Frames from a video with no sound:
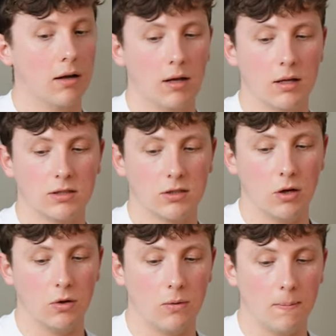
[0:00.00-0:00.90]
Yeah.
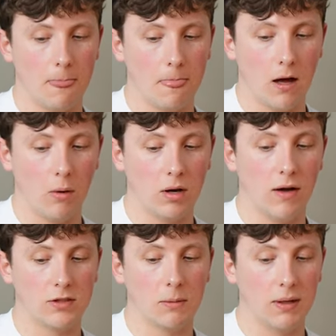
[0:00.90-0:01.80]
So I would
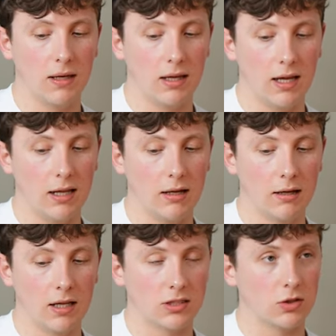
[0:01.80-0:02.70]
love to be
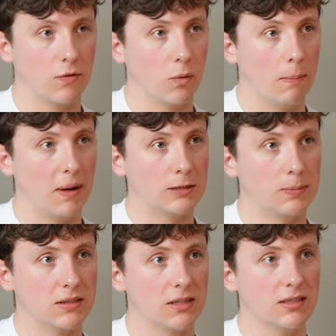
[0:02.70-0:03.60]
in a software-based
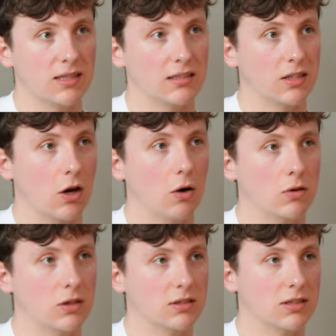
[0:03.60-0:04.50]
business. That's the goal
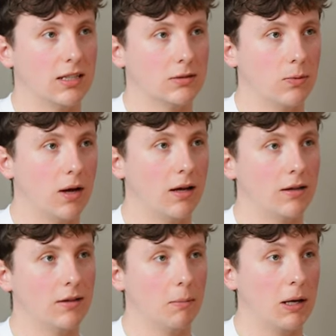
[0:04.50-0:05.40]
because that's
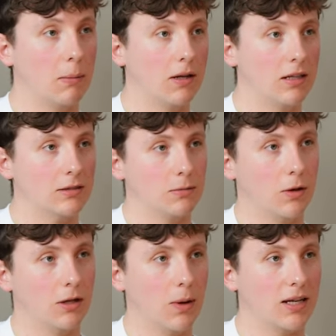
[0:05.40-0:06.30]
where the big money is and
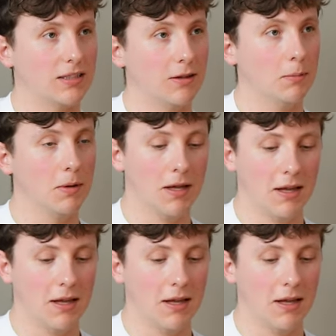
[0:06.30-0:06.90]
when you exit them.